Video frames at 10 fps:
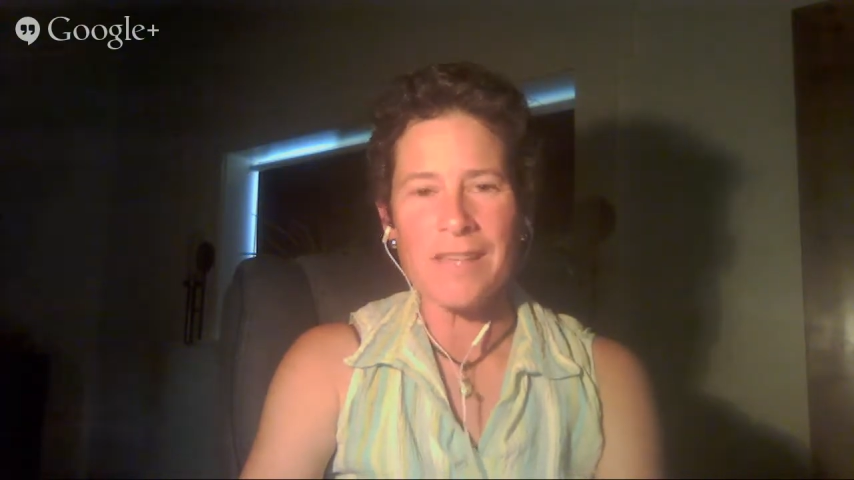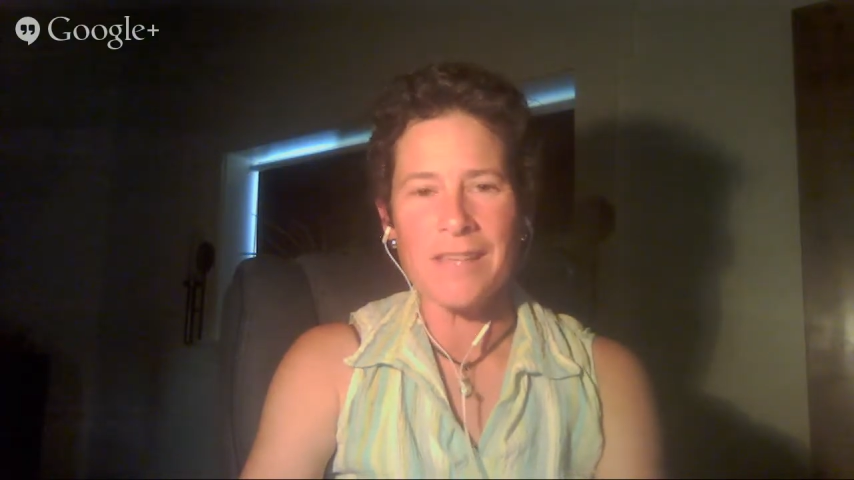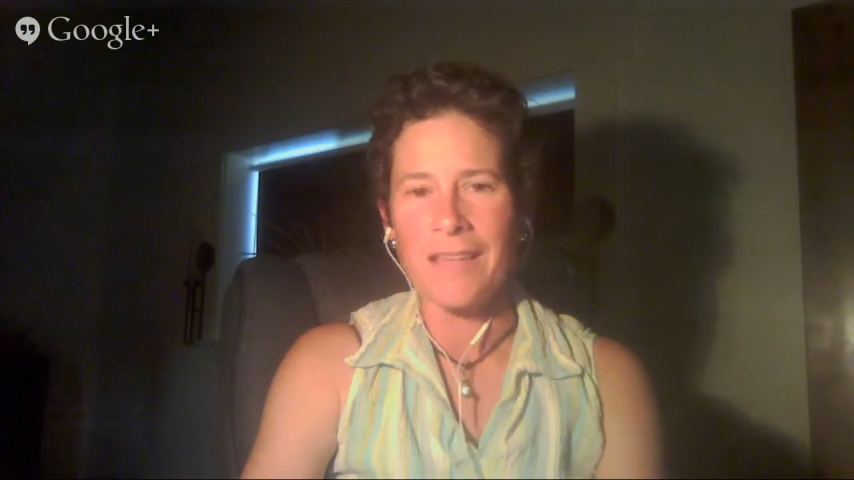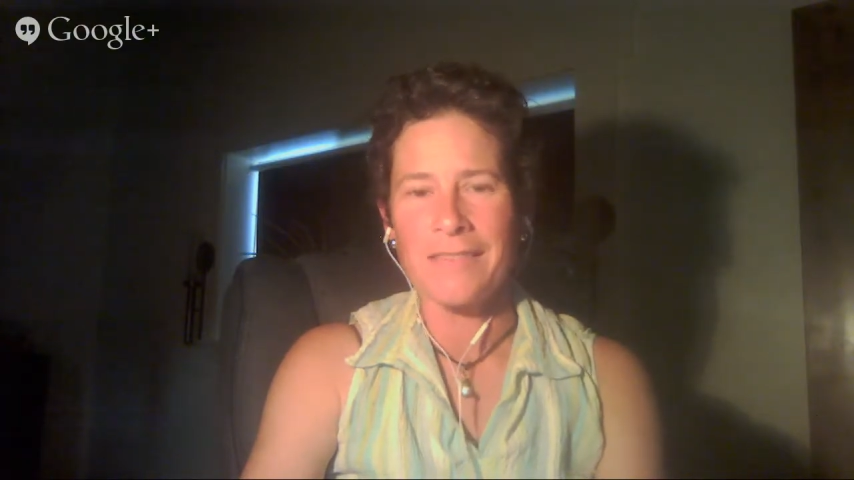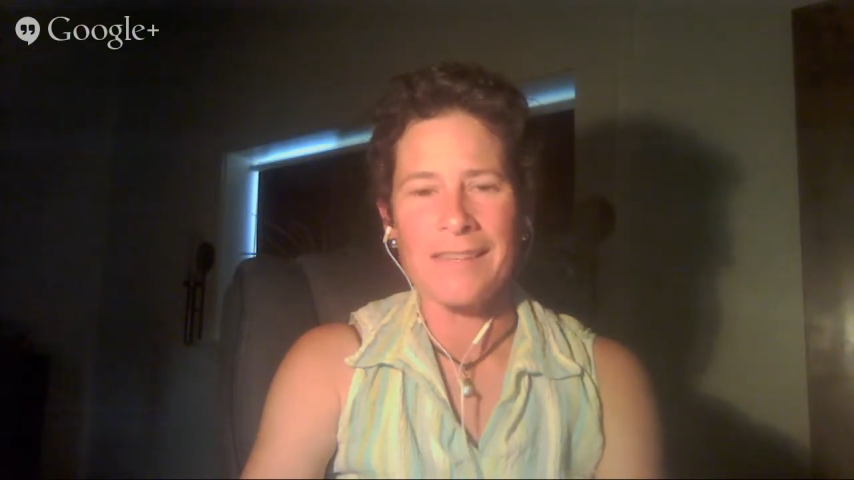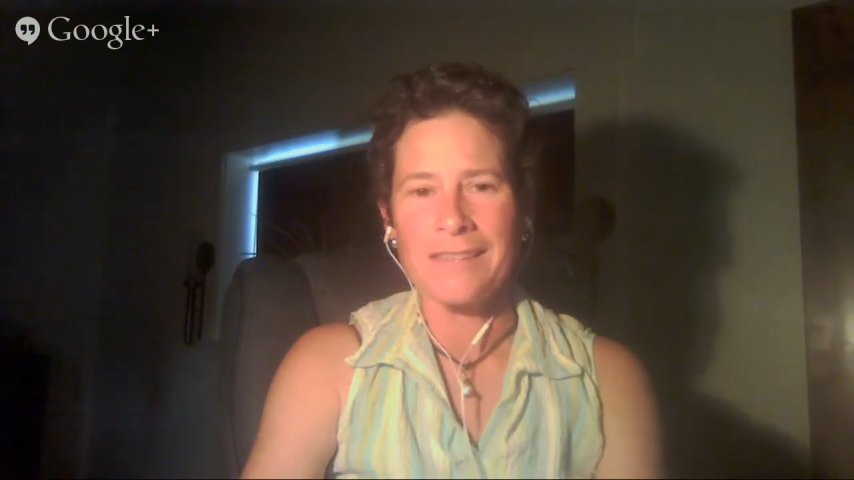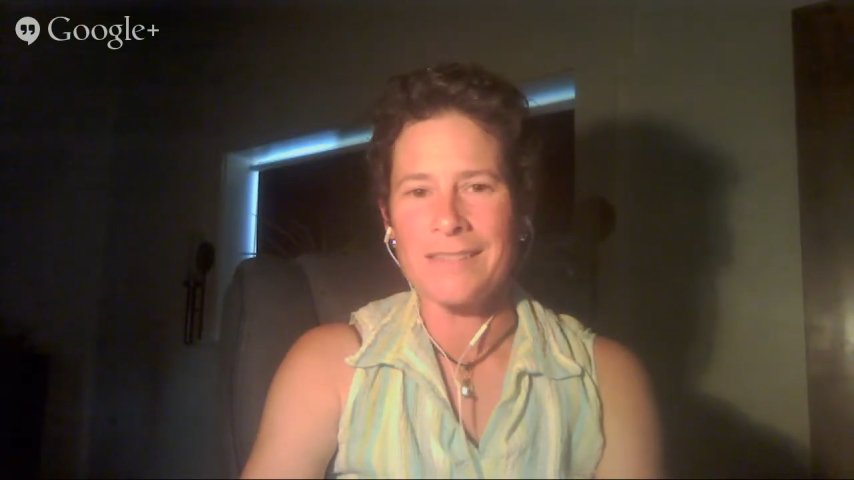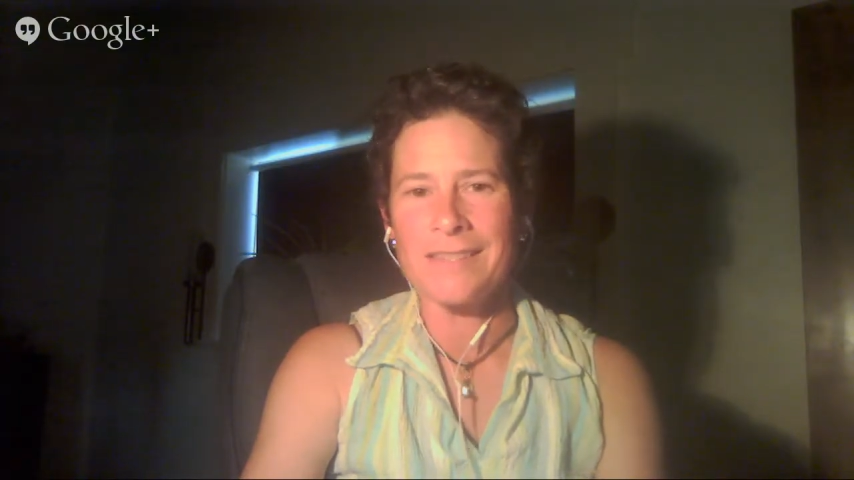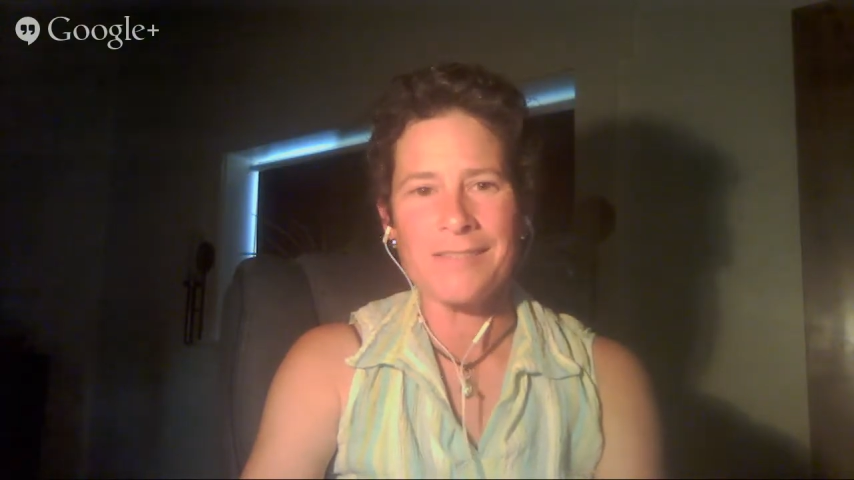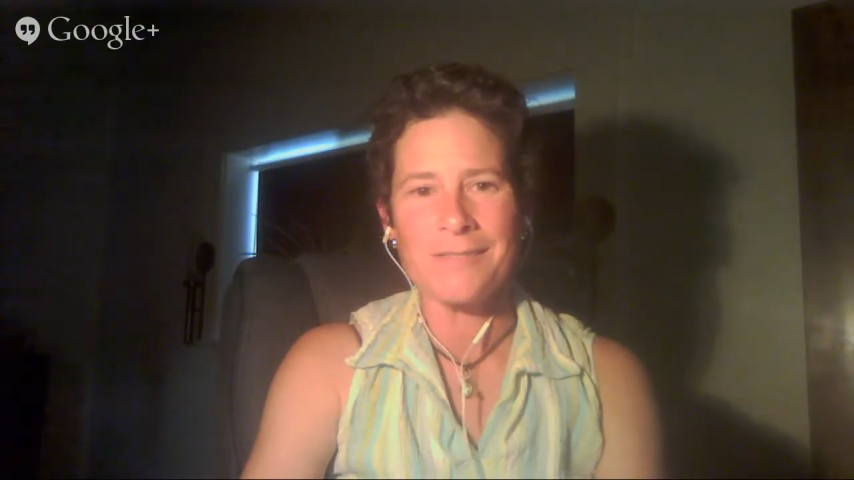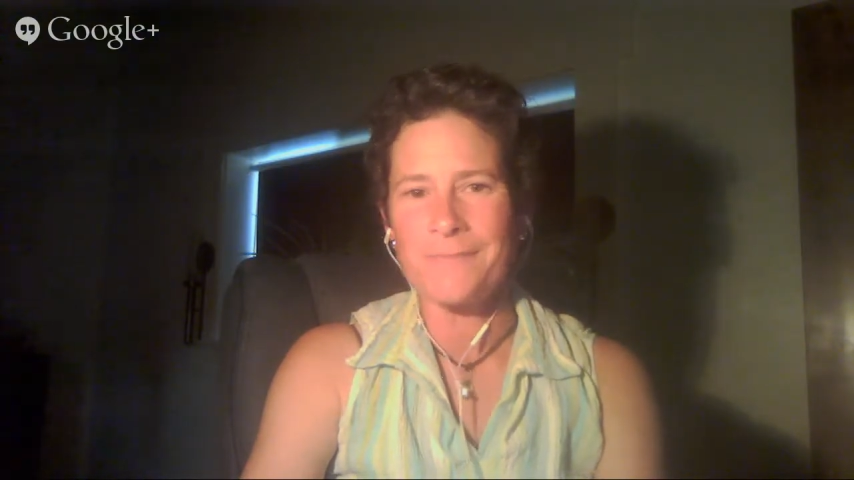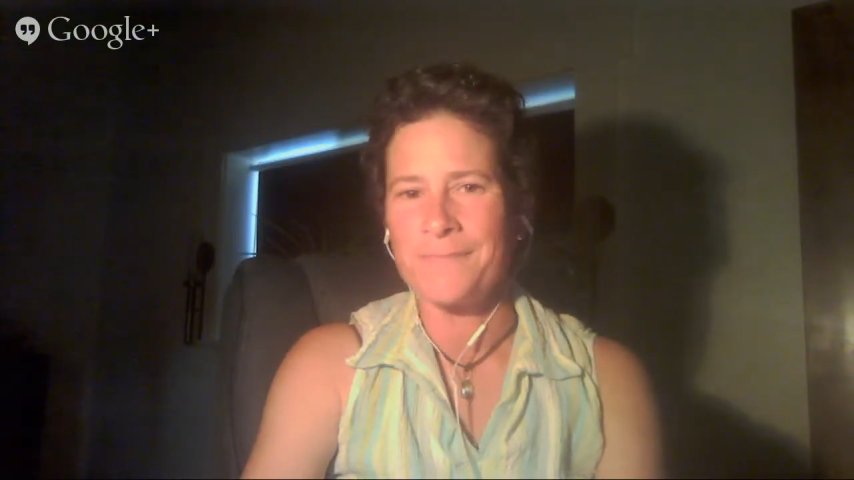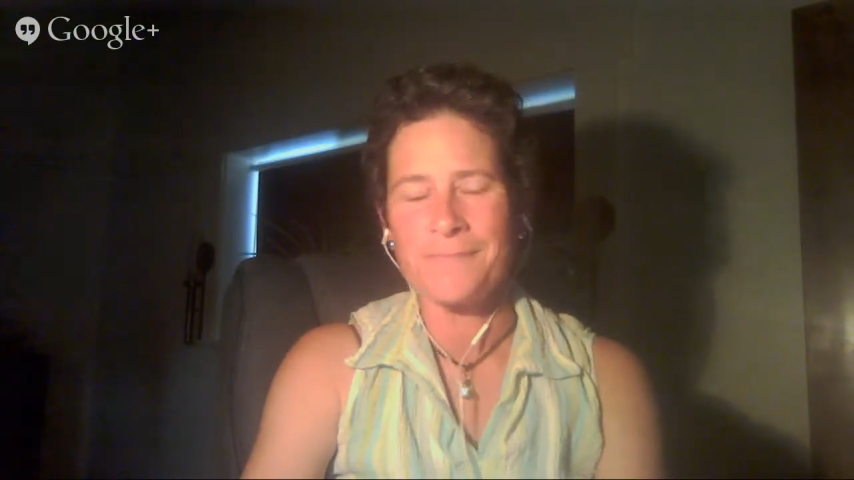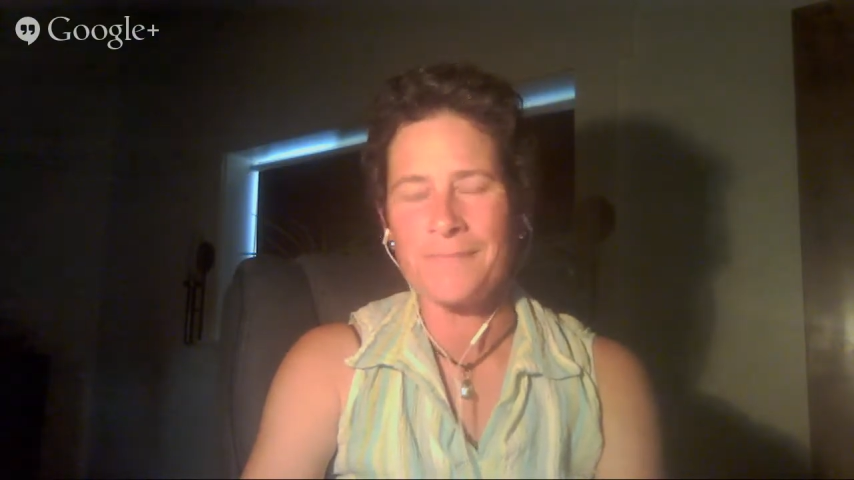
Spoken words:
saw things